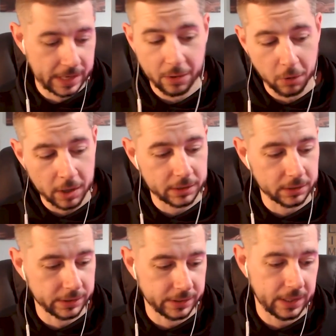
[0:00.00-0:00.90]
And
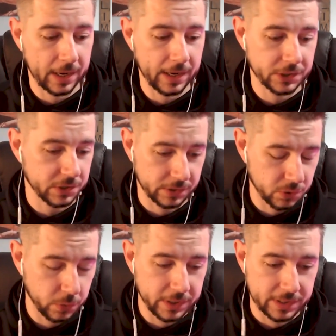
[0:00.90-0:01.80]
ironically, I actually
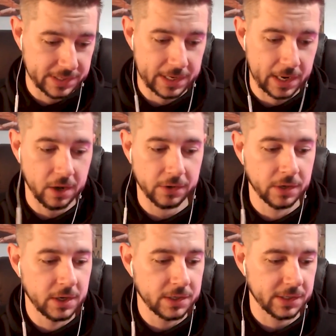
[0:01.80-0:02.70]
tweeted this
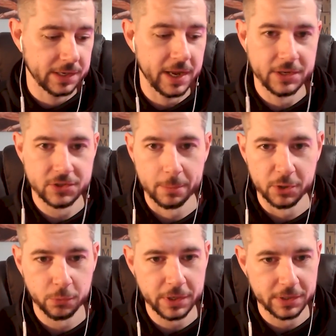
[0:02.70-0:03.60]
out today, so I'm going
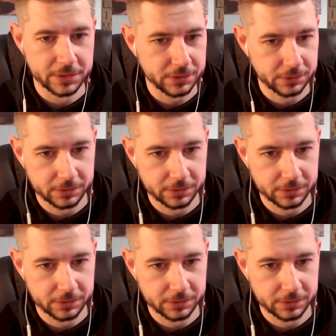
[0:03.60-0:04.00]
to read it to